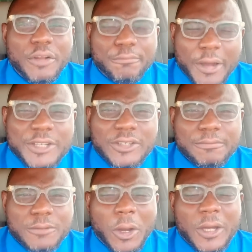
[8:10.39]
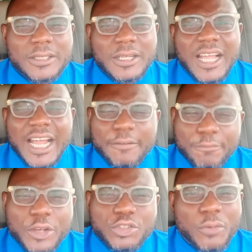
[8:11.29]
the voice of God, and the
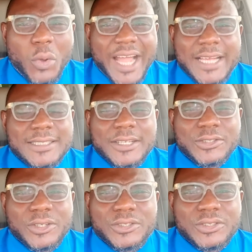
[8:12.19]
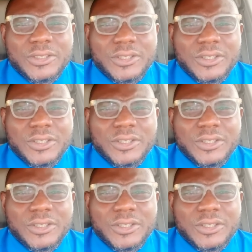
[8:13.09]
voice of our ancestors